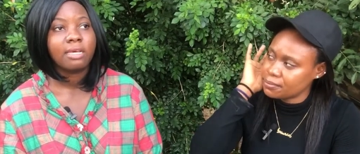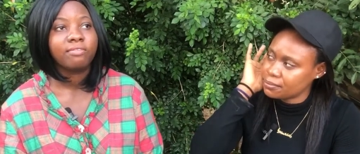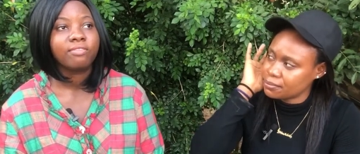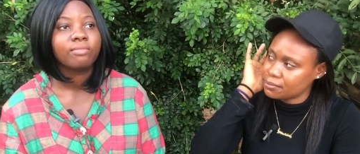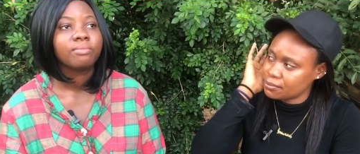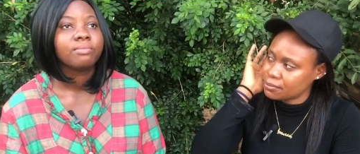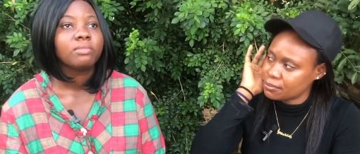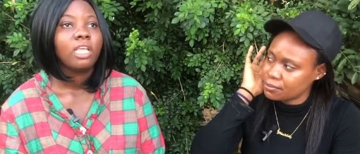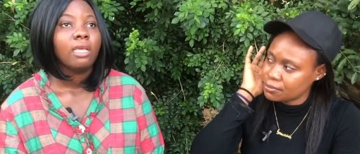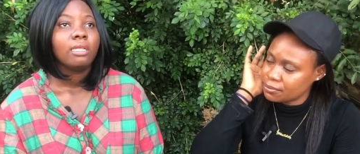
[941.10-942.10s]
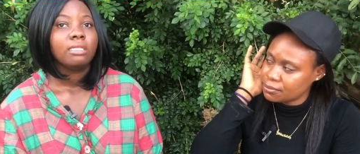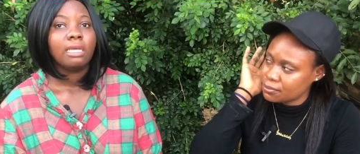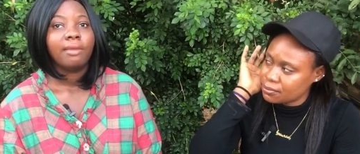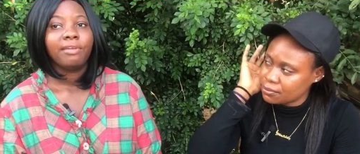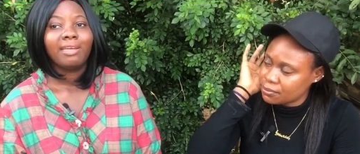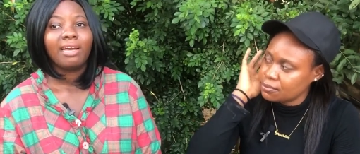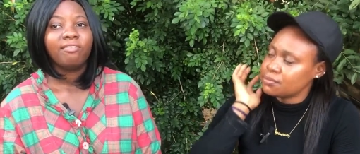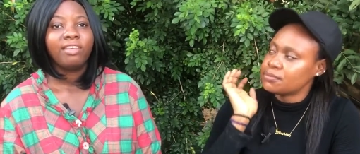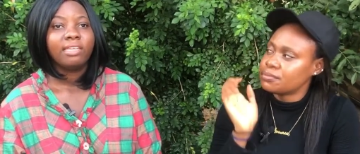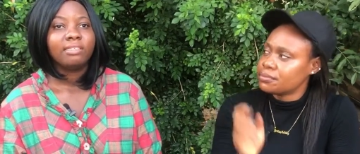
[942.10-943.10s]
Speaker 1: have they are
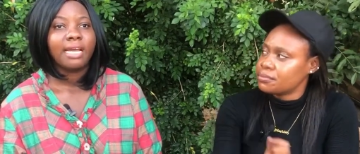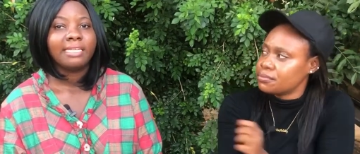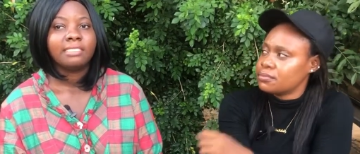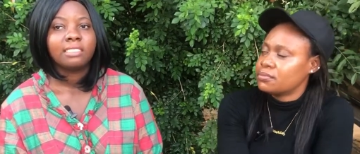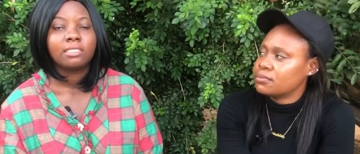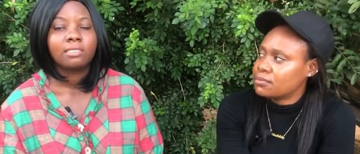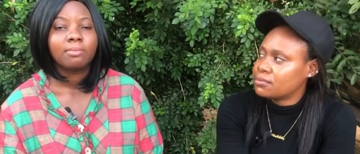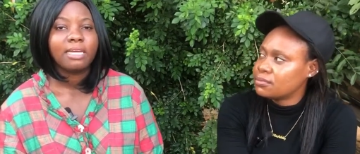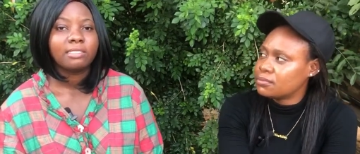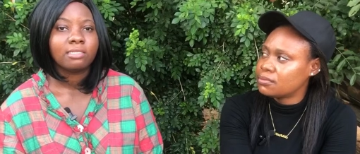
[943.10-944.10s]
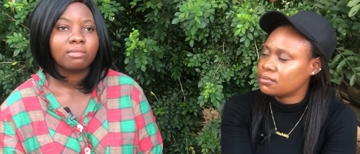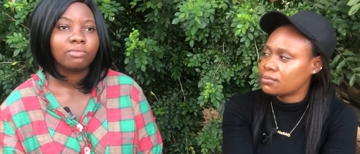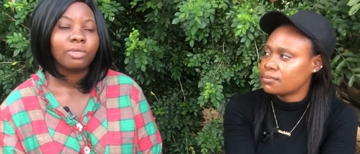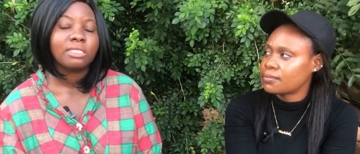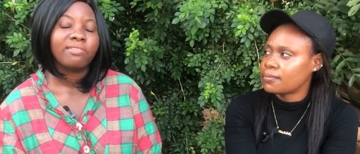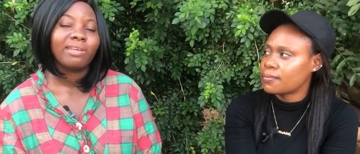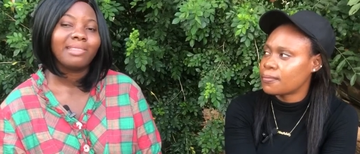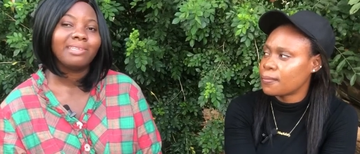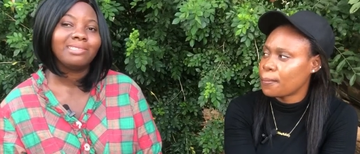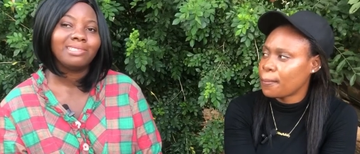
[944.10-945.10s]
recovered addicts but whatever
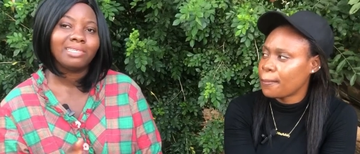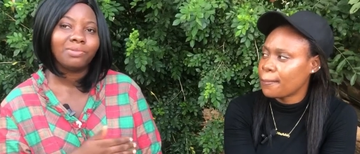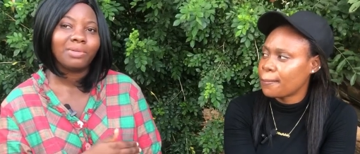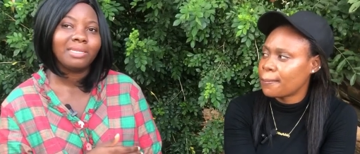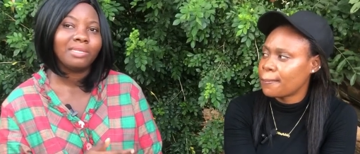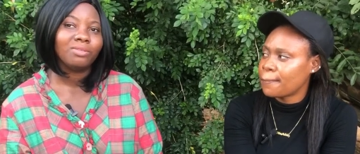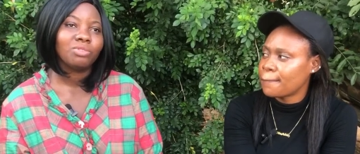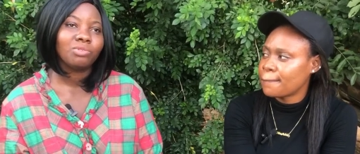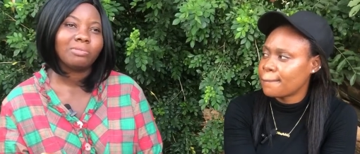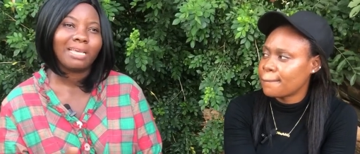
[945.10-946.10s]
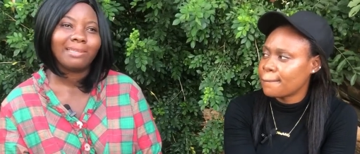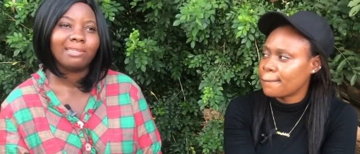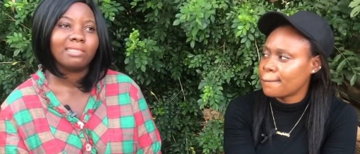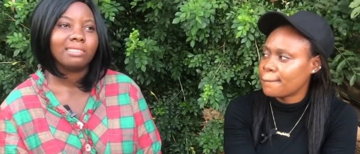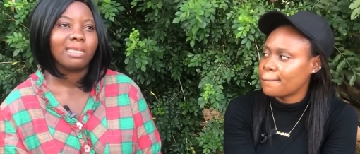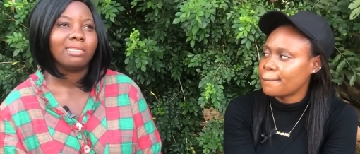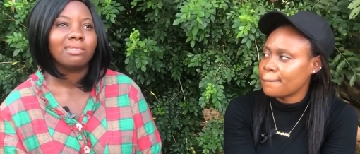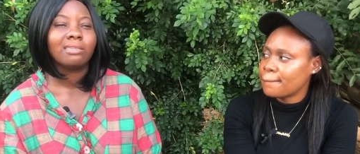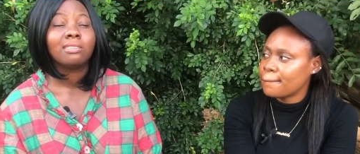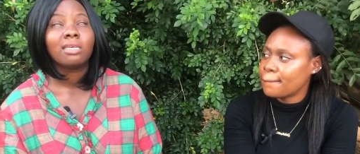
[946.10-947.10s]
they did when they used to be addicted
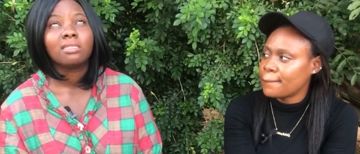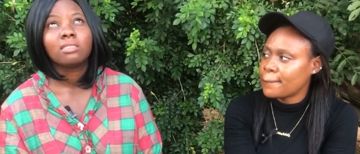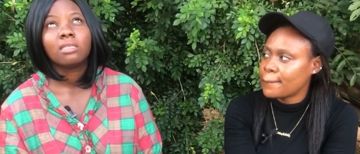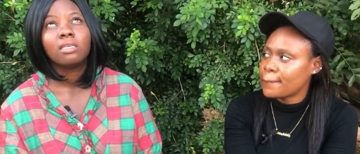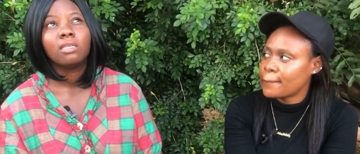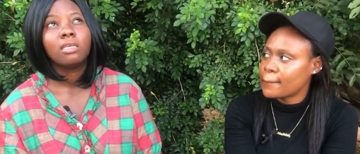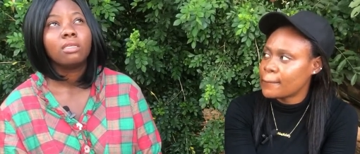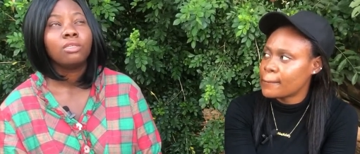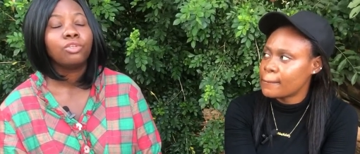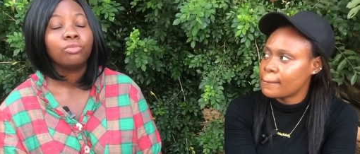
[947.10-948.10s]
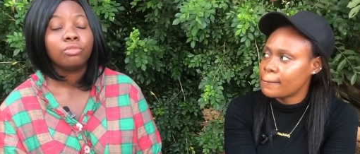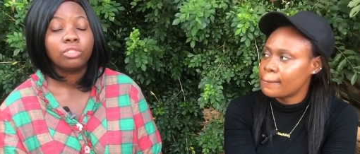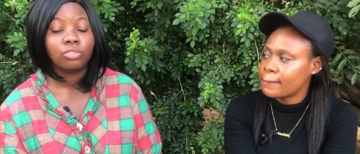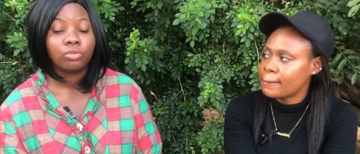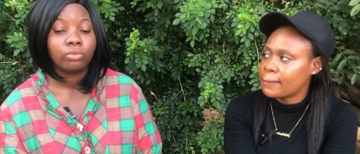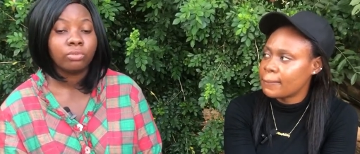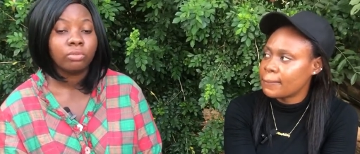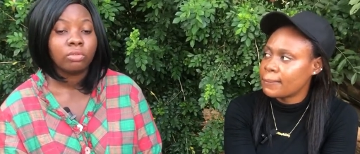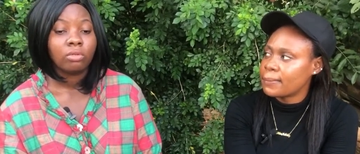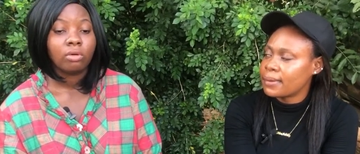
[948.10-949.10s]
mm. it has taken a huge toll
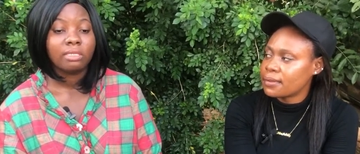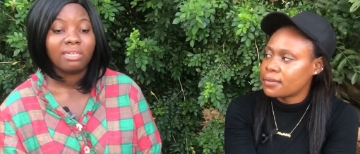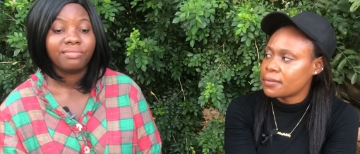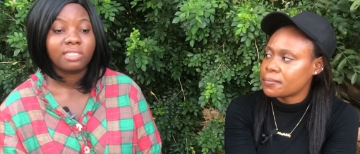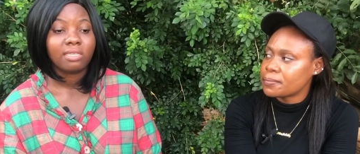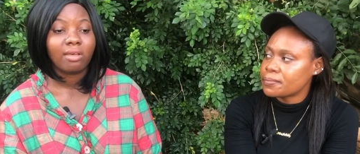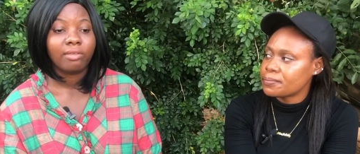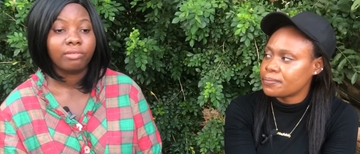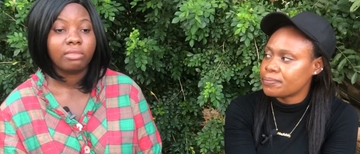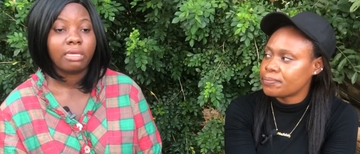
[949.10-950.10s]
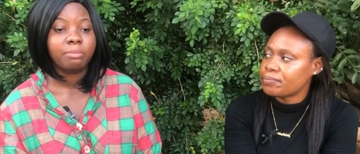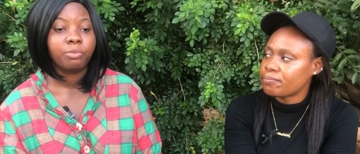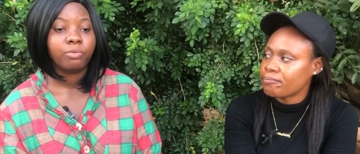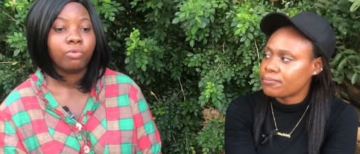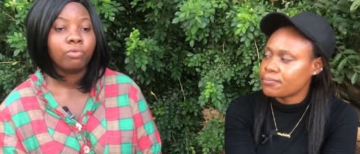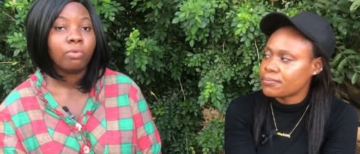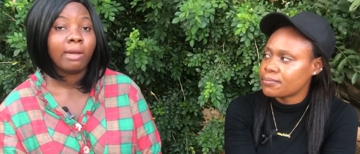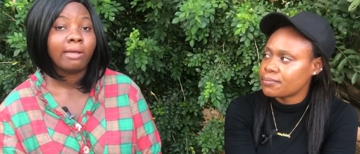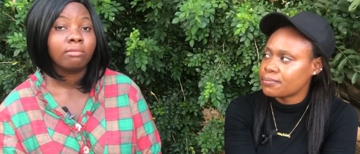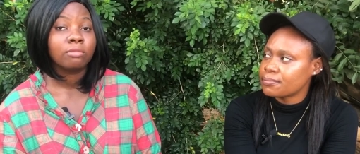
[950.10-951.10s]
on their physical health there are people who
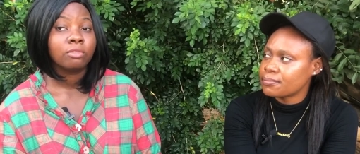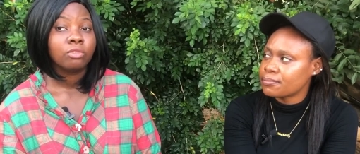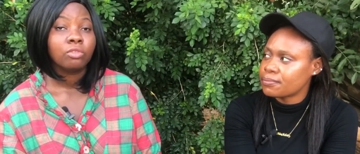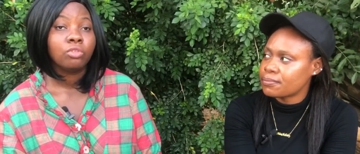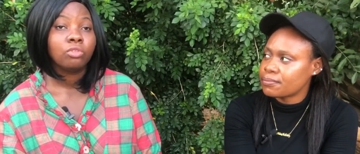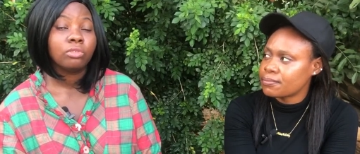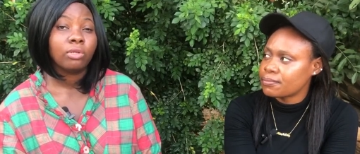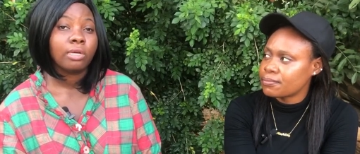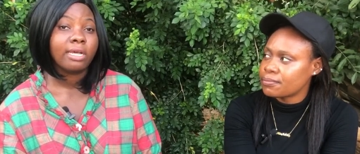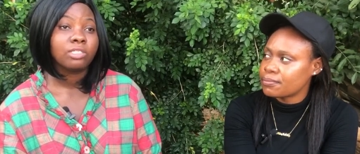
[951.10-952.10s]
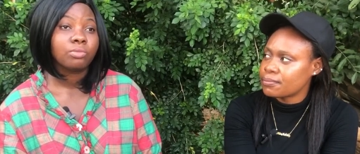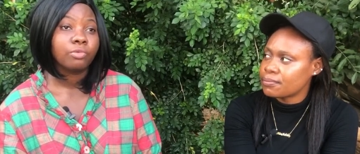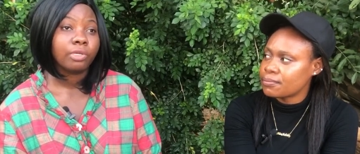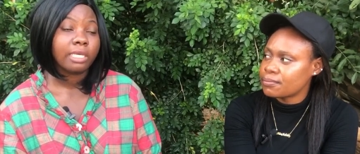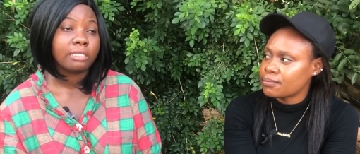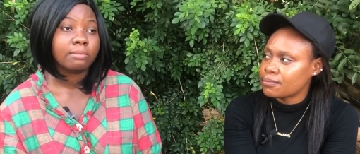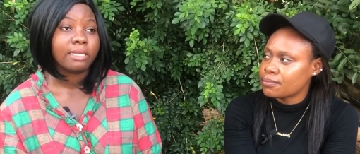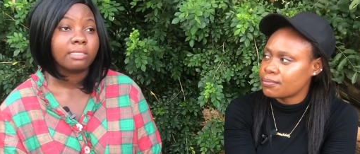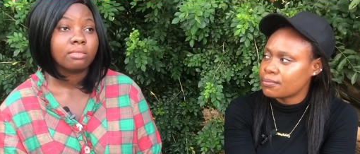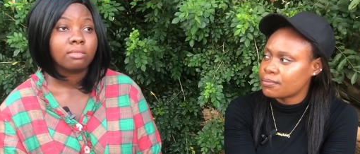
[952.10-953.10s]
are no longer smokers
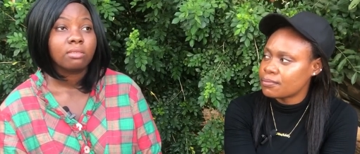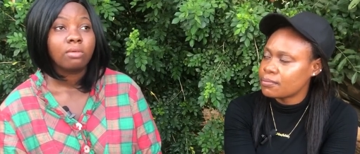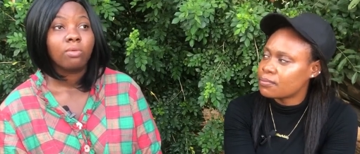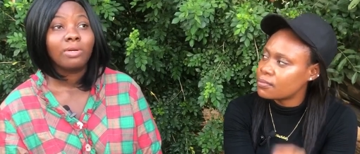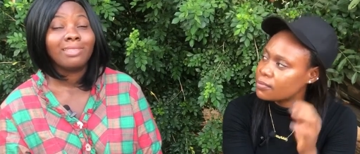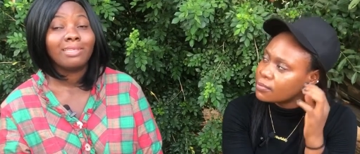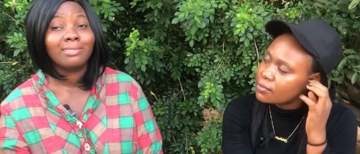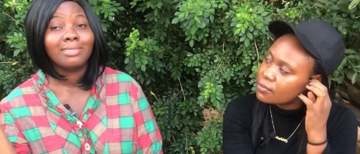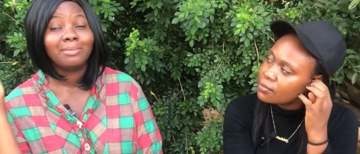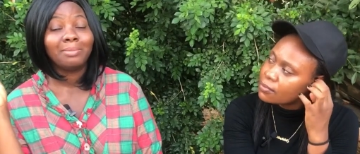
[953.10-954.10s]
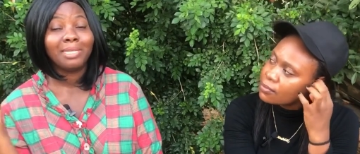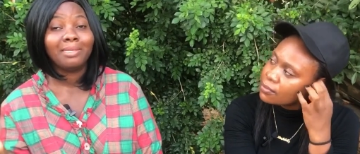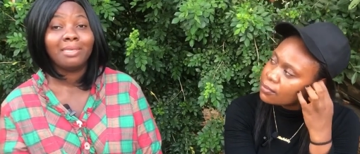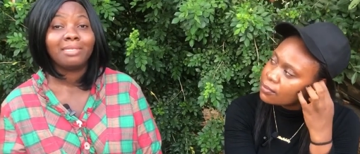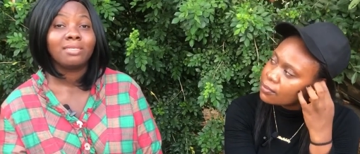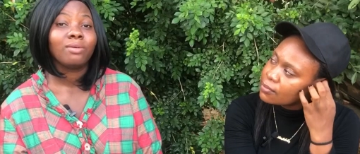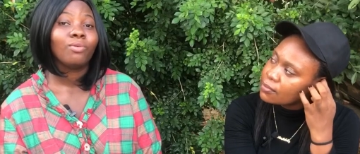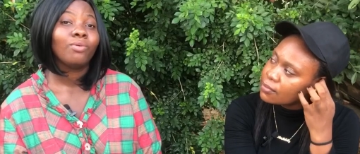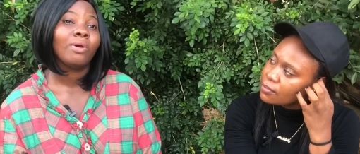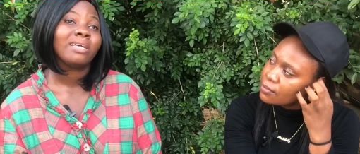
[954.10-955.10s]
but what they did many years ago